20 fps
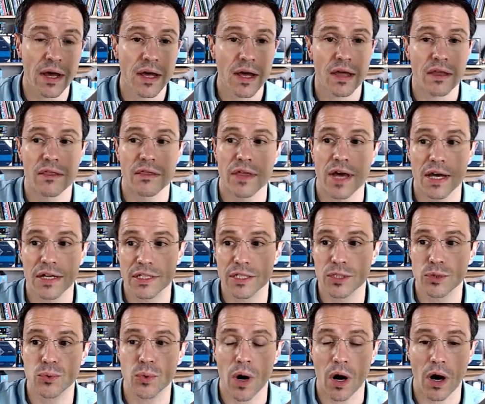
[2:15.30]
that
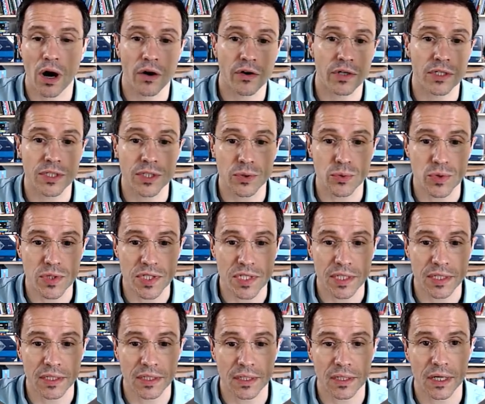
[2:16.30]
you are
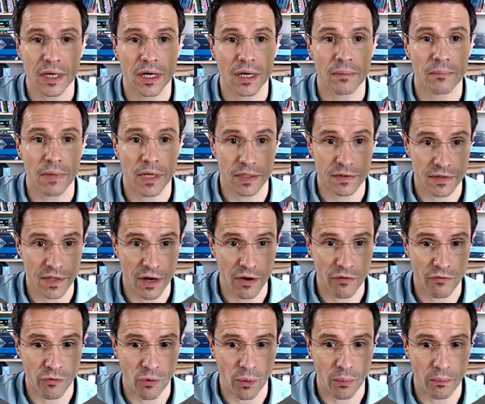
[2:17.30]
using
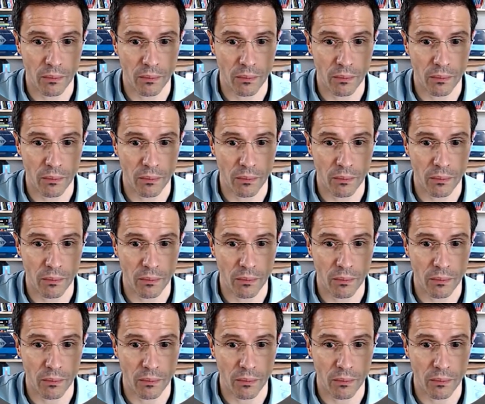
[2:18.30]
Terraform.